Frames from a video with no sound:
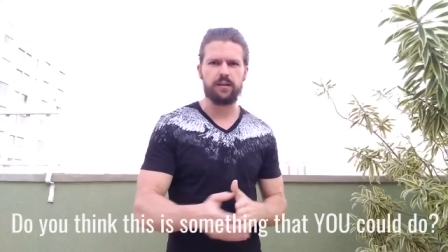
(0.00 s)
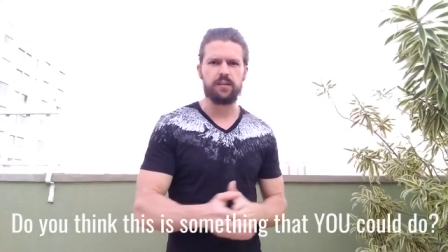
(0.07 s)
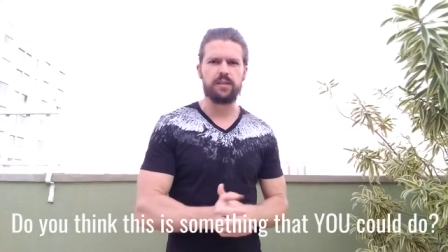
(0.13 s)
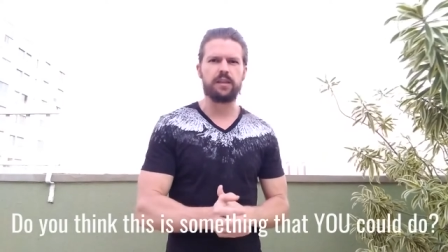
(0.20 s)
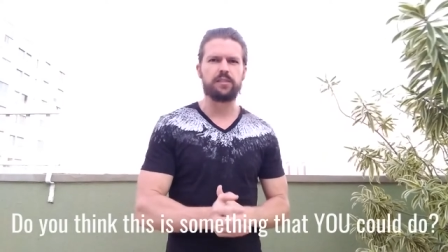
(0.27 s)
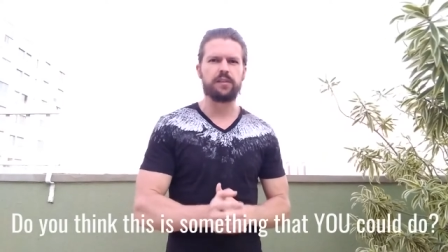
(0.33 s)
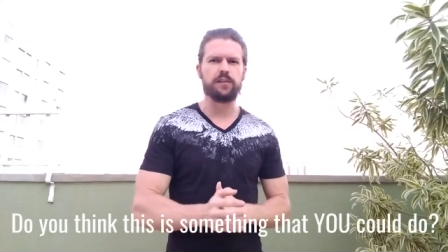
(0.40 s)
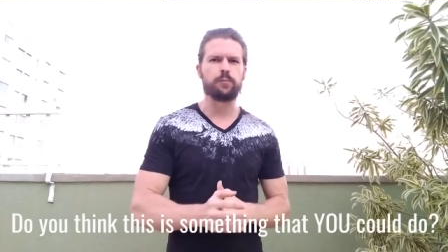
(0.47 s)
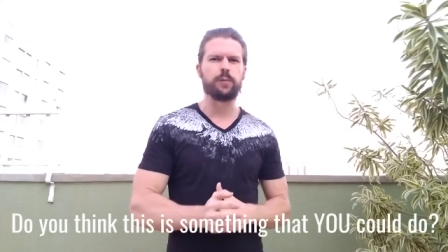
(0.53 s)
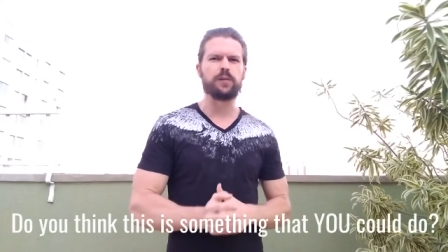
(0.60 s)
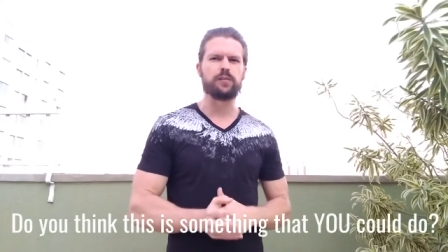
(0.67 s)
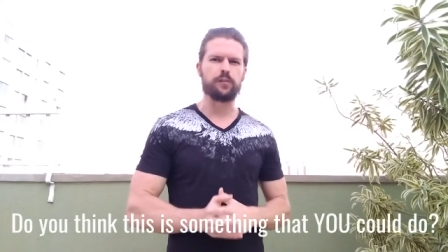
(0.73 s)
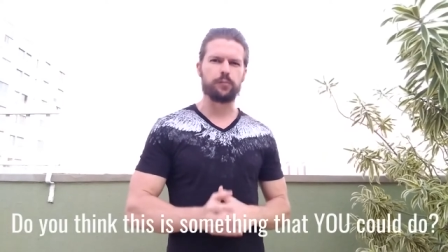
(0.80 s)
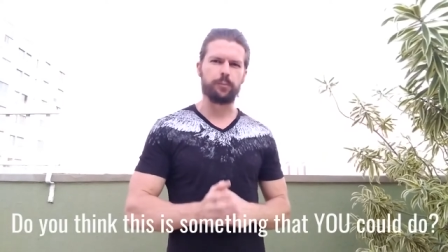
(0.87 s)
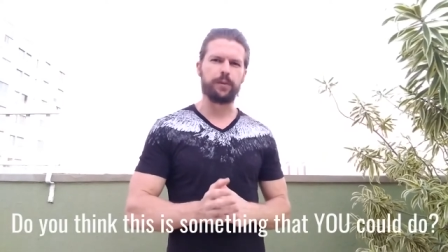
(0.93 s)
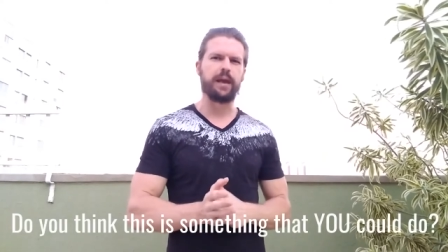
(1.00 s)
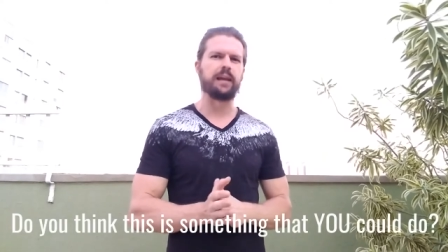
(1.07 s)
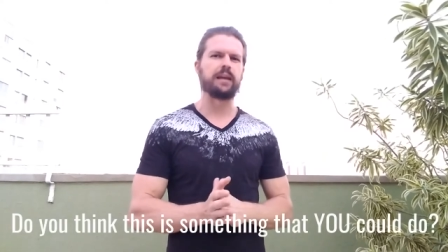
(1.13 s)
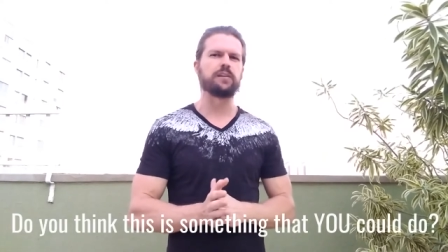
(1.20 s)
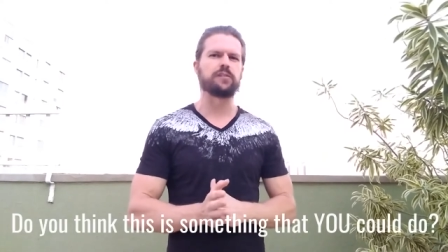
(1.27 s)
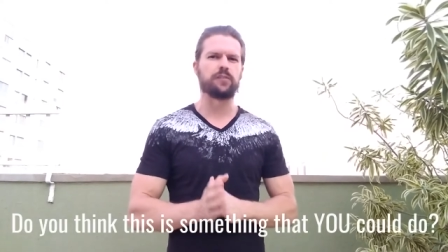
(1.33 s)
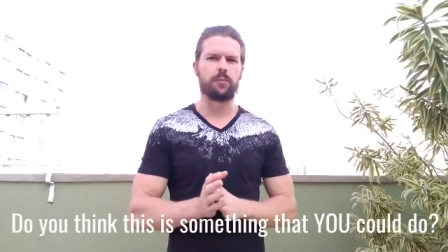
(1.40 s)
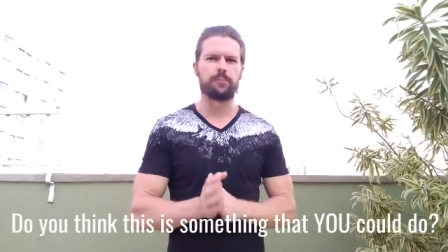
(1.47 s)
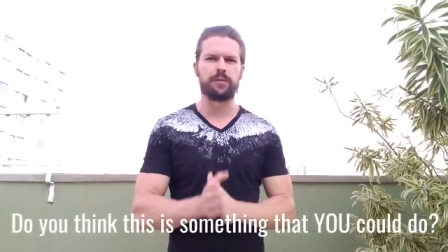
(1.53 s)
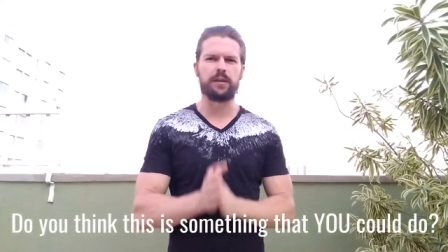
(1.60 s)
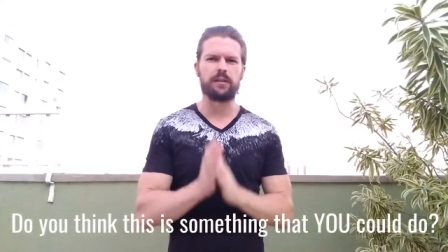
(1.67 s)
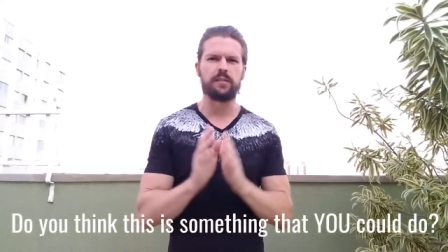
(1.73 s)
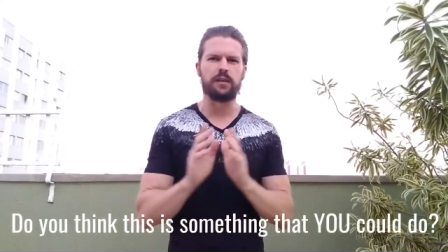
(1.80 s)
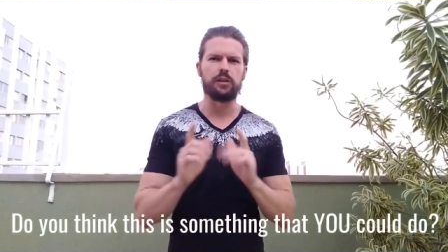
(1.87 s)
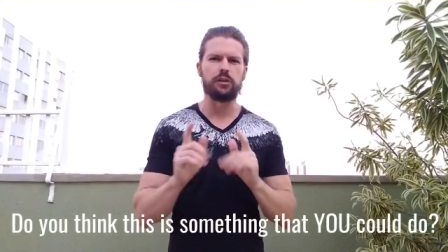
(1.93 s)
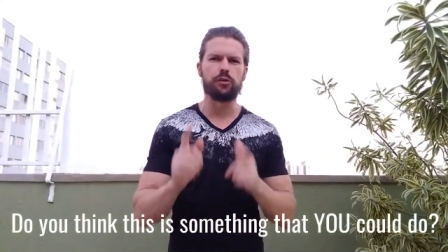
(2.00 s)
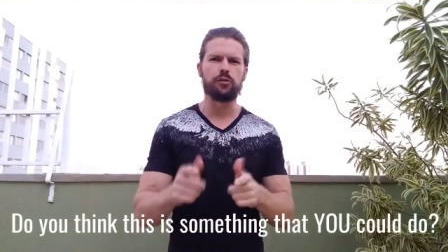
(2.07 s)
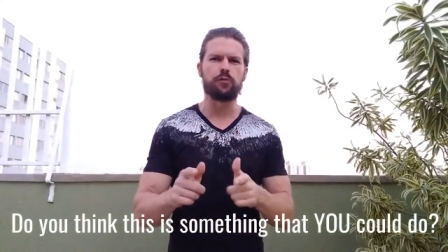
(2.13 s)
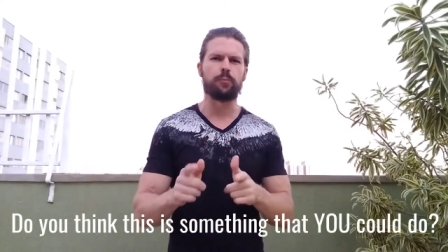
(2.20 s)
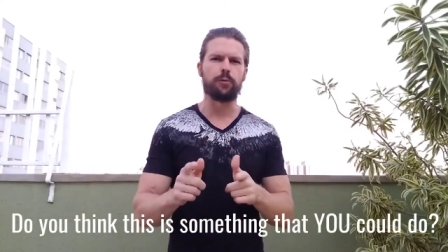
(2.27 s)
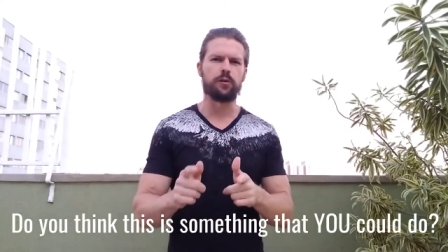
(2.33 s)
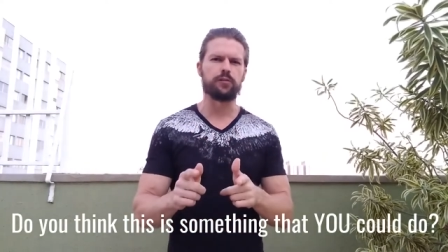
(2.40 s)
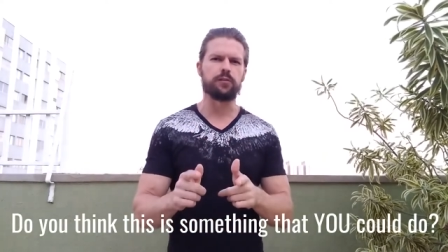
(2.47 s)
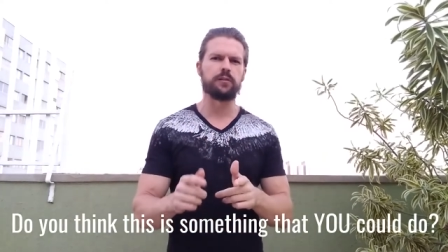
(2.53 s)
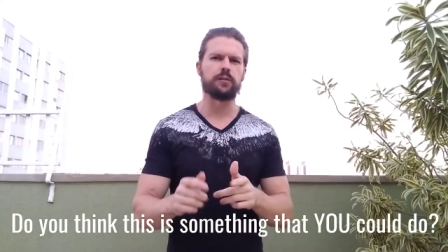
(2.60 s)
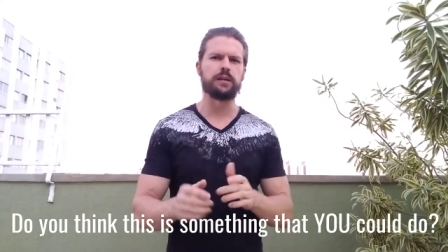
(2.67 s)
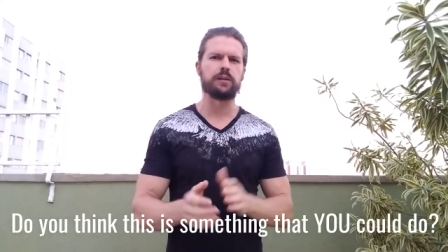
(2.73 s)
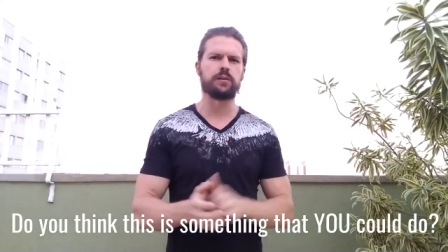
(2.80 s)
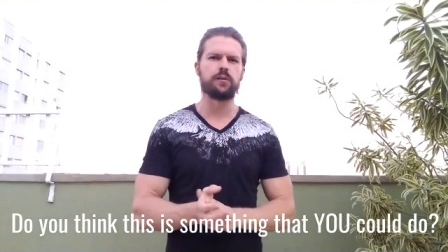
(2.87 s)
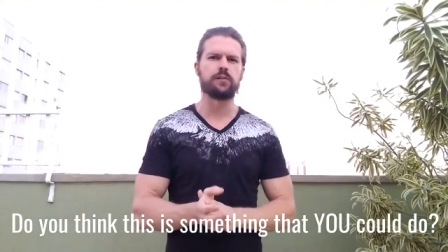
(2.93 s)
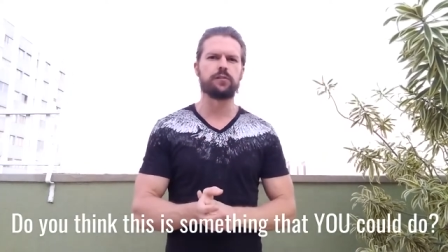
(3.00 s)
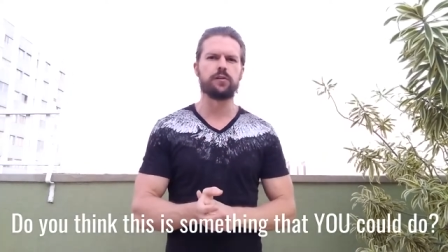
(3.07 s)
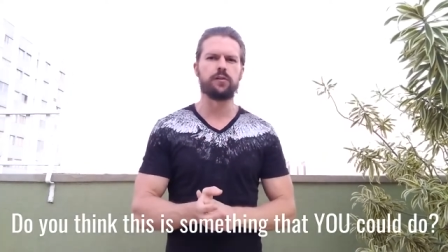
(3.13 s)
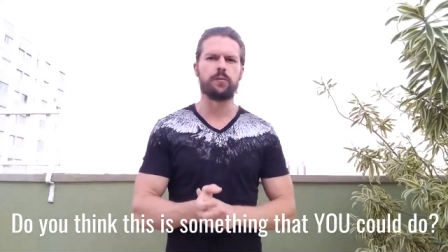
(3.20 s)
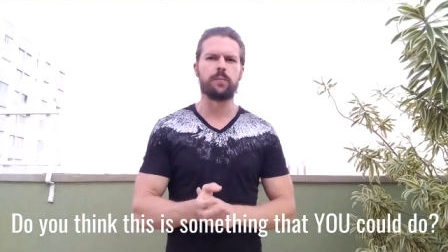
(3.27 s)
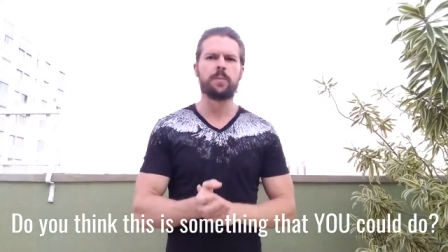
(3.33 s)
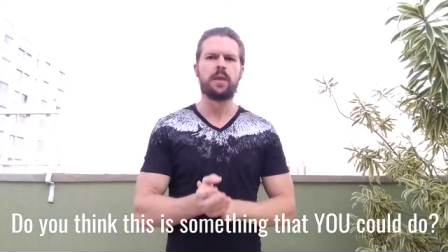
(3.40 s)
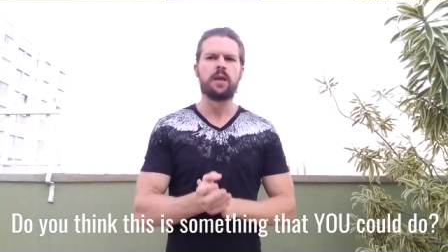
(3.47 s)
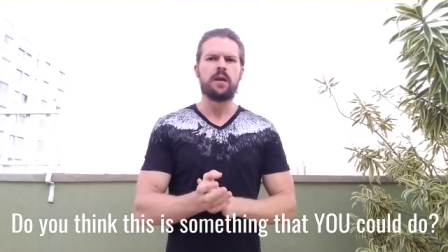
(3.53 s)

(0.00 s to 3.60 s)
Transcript: that this business plan is something that you personally could do?